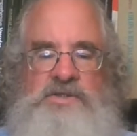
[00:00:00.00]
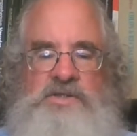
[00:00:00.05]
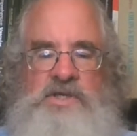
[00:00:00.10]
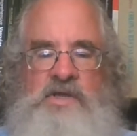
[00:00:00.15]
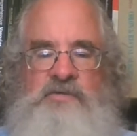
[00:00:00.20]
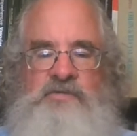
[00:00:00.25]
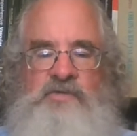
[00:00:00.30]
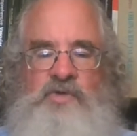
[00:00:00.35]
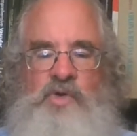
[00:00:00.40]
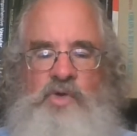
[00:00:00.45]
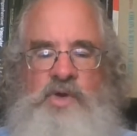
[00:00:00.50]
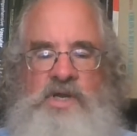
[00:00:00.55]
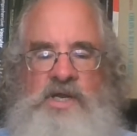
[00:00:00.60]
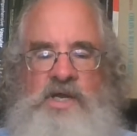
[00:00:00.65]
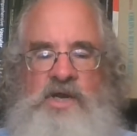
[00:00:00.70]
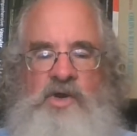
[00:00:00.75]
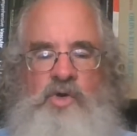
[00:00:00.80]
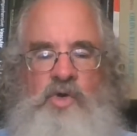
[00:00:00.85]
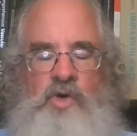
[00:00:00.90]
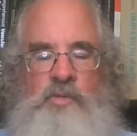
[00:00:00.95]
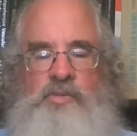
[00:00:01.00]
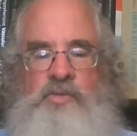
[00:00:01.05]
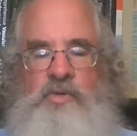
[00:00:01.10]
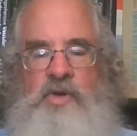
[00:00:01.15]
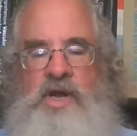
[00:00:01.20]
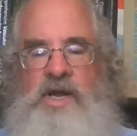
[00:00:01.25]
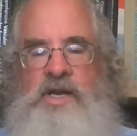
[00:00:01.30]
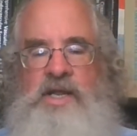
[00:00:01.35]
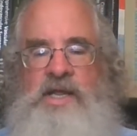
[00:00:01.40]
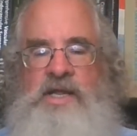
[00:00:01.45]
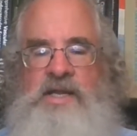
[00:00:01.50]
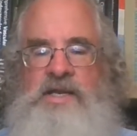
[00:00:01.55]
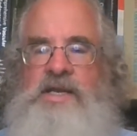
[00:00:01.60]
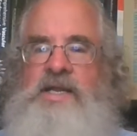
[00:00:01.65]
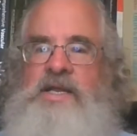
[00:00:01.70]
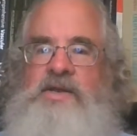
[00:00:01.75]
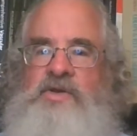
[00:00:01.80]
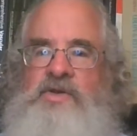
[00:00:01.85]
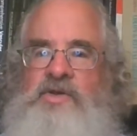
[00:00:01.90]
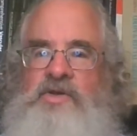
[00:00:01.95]
if you can incorporate it
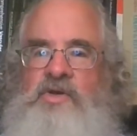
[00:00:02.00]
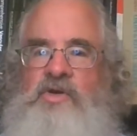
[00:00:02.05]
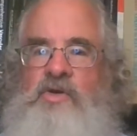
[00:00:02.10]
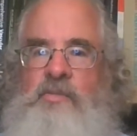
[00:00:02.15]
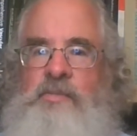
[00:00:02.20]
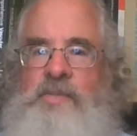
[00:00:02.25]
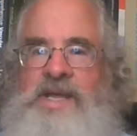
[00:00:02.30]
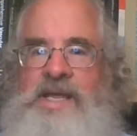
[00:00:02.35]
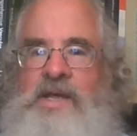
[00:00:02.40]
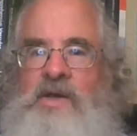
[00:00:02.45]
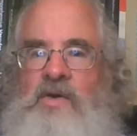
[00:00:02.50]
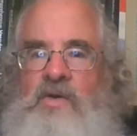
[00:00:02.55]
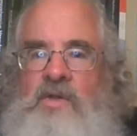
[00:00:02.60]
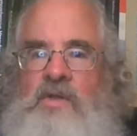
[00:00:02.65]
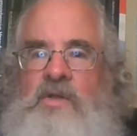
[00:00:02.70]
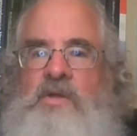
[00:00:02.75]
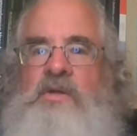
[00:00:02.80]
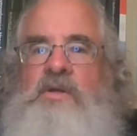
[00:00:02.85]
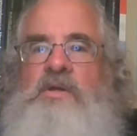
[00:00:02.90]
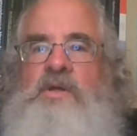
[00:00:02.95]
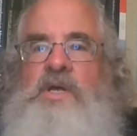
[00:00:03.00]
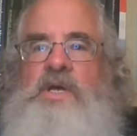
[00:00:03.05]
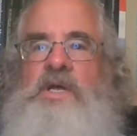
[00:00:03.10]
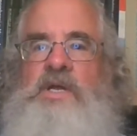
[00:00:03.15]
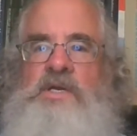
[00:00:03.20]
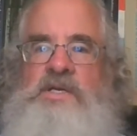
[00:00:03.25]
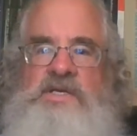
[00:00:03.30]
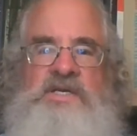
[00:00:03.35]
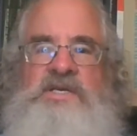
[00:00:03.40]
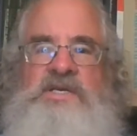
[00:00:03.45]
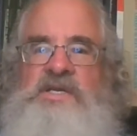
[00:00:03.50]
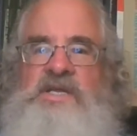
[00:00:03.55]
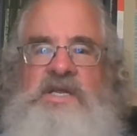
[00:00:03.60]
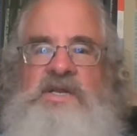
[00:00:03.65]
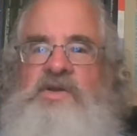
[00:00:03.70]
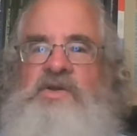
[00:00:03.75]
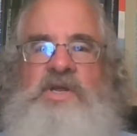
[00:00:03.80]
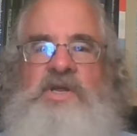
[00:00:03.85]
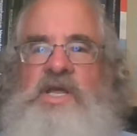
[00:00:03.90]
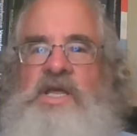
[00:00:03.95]
into your meal and
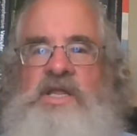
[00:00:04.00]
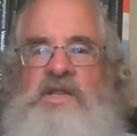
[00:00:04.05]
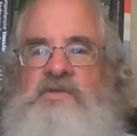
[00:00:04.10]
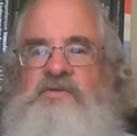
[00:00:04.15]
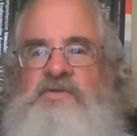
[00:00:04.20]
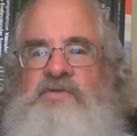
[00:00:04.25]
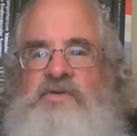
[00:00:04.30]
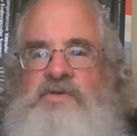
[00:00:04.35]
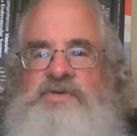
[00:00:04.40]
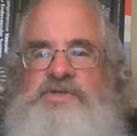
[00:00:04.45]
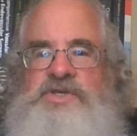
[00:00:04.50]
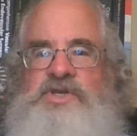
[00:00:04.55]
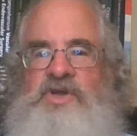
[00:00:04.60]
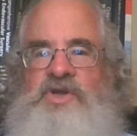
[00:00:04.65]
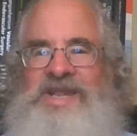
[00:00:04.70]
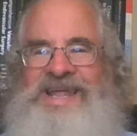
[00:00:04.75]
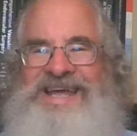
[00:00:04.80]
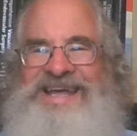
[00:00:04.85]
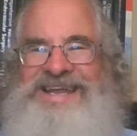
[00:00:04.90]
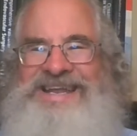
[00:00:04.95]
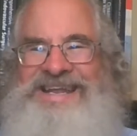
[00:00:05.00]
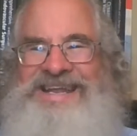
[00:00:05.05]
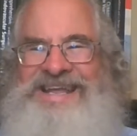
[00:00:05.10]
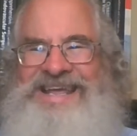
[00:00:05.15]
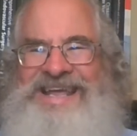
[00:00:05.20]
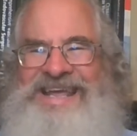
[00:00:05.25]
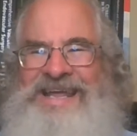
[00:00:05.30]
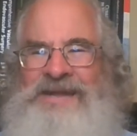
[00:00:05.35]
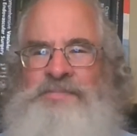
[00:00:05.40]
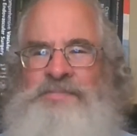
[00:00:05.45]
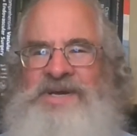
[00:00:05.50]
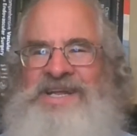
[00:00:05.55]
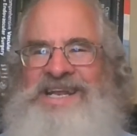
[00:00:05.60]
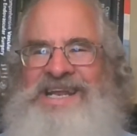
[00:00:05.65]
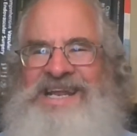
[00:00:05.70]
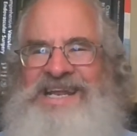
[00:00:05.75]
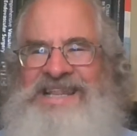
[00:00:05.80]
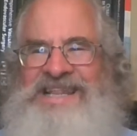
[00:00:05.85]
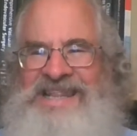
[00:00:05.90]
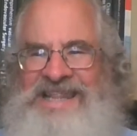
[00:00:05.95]
continue to eat the foods that you like to eat, but
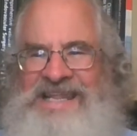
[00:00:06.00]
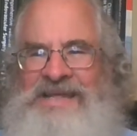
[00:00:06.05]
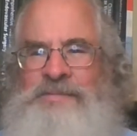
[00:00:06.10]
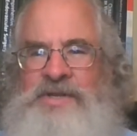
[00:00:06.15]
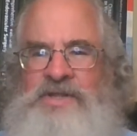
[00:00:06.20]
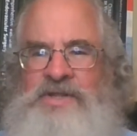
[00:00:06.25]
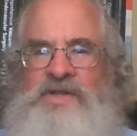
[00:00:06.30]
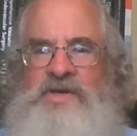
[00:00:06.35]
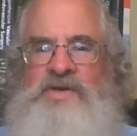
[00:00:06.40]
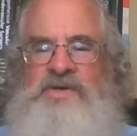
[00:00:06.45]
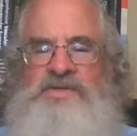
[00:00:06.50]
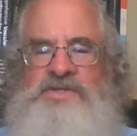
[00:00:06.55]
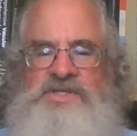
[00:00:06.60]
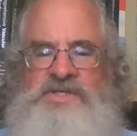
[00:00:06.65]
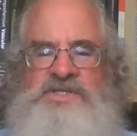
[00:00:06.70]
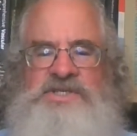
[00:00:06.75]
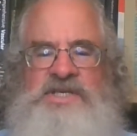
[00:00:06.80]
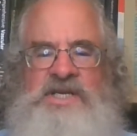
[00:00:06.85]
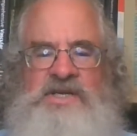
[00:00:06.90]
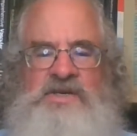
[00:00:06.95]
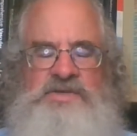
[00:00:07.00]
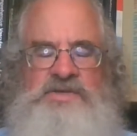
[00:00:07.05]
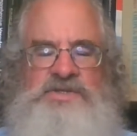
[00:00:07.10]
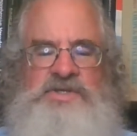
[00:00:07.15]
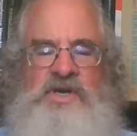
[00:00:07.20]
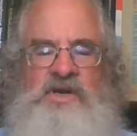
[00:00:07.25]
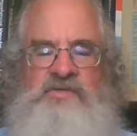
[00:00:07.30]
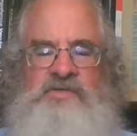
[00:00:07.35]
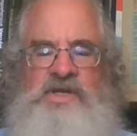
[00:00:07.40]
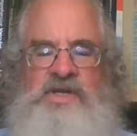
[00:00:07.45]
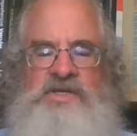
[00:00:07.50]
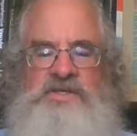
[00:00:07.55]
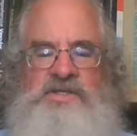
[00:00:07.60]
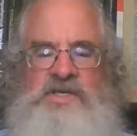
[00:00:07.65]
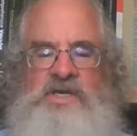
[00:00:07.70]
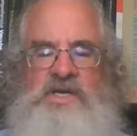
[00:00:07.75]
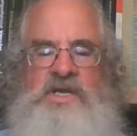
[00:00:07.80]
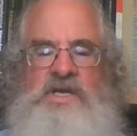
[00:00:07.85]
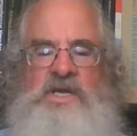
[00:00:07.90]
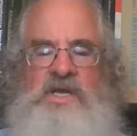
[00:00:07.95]
limit those to single servings,
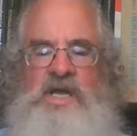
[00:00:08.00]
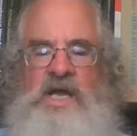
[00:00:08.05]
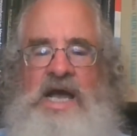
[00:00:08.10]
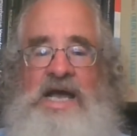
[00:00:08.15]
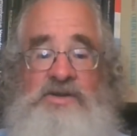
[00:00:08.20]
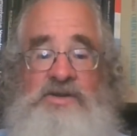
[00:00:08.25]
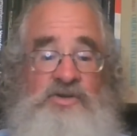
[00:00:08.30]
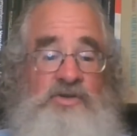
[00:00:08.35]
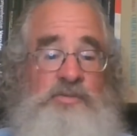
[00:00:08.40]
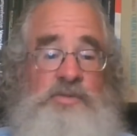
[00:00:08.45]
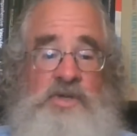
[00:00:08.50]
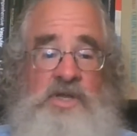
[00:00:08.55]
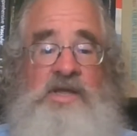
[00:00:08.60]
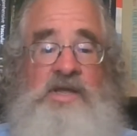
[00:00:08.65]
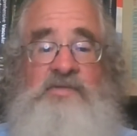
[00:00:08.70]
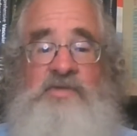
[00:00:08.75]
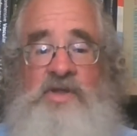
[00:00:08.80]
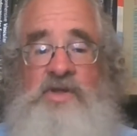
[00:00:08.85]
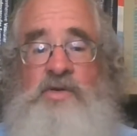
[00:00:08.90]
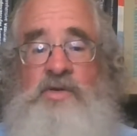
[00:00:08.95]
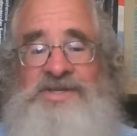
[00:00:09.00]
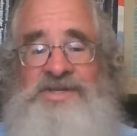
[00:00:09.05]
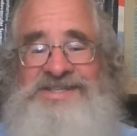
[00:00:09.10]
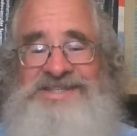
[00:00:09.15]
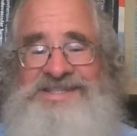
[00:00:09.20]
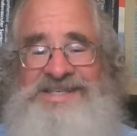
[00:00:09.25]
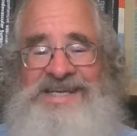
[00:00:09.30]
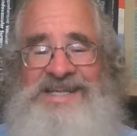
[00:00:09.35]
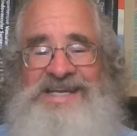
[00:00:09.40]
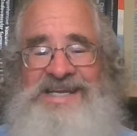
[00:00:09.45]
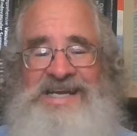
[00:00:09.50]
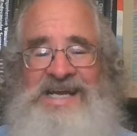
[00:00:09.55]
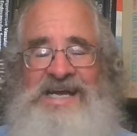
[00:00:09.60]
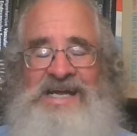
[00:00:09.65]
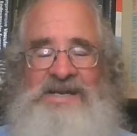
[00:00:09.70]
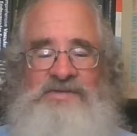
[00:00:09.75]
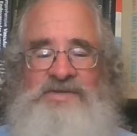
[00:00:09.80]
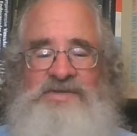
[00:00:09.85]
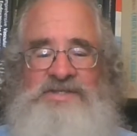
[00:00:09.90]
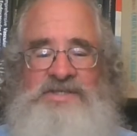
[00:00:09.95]
I do believe that you can see the
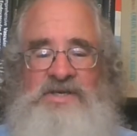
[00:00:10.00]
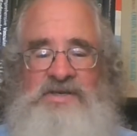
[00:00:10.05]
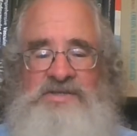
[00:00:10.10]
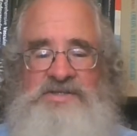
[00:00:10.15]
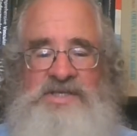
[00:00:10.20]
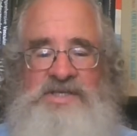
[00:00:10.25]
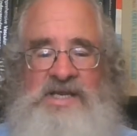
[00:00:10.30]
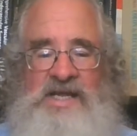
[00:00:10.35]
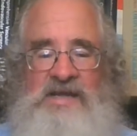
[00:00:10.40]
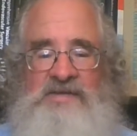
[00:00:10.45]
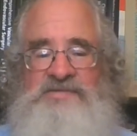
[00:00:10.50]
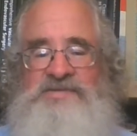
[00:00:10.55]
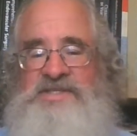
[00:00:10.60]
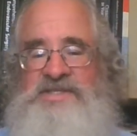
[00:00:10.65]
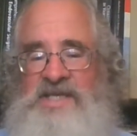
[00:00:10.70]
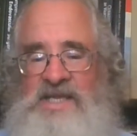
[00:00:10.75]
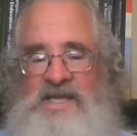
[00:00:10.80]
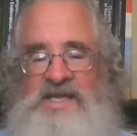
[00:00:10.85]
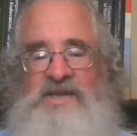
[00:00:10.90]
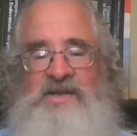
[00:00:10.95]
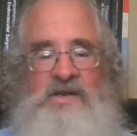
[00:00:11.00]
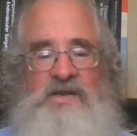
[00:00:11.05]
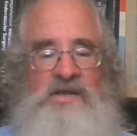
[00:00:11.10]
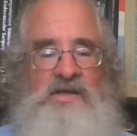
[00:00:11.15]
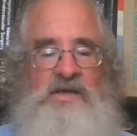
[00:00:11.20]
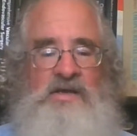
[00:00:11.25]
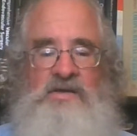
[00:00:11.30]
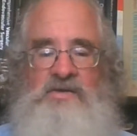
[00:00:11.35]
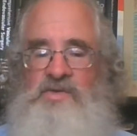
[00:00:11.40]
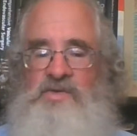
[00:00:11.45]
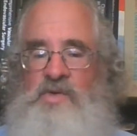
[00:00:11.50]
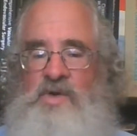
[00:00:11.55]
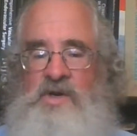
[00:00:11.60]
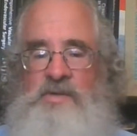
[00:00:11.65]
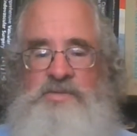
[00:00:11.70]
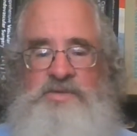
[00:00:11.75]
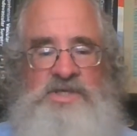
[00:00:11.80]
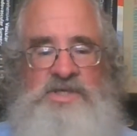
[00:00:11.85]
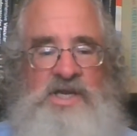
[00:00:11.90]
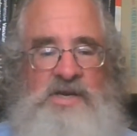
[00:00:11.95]
kind of results that I've seen.
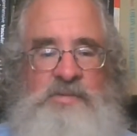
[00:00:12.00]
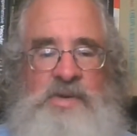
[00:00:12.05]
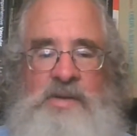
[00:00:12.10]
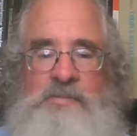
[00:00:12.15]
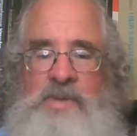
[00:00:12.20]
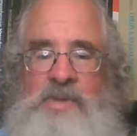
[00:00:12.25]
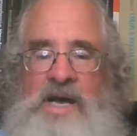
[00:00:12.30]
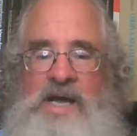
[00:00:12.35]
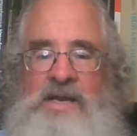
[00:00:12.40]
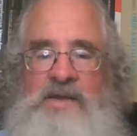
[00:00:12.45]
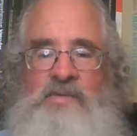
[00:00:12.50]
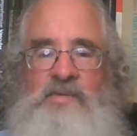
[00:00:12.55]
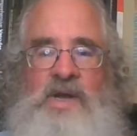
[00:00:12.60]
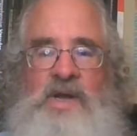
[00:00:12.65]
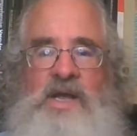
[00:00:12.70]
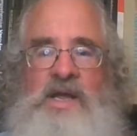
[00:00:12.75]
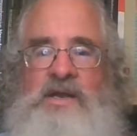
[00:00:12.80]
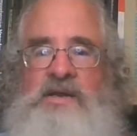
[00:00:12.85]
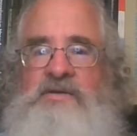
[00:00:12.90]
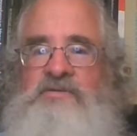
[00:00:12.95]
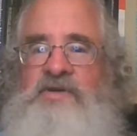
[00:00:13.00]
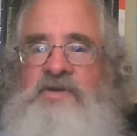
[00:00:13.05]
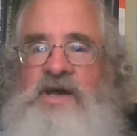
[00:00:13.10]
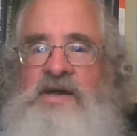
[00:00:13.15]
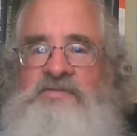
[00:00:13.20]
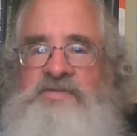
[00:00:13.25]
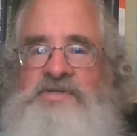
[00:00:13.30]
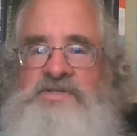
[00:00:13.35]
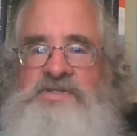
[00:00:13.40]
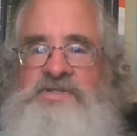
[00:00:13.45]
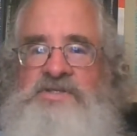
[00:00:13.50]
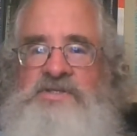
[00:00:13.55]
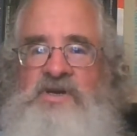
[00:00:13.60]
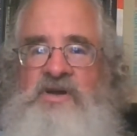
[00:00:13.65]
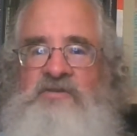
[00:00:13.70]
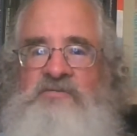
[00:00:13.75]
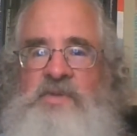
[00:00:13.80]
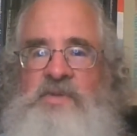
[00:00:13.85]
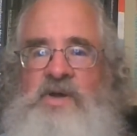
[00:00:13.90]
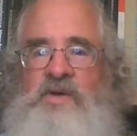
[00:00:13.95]
20% of my body weight, 5 inches
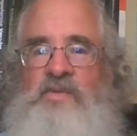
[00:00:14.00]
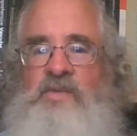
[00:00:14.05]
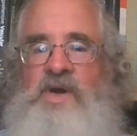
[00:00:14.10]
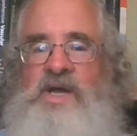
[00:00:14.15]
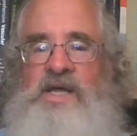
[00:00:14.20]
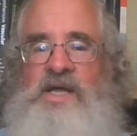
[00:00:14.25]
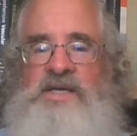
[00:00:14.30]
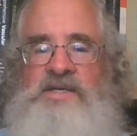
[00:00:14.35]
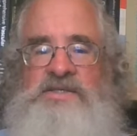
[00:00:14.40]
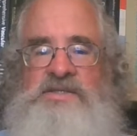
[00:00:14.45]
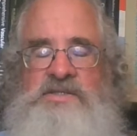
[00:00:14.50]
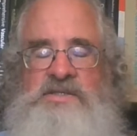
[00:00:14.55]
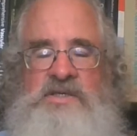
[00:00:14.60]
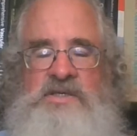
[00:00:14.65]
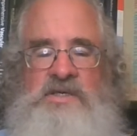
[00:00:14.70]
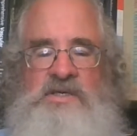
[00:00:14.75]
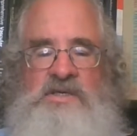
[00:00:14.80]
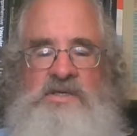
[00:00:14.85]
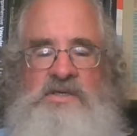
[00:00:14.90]
off my waist,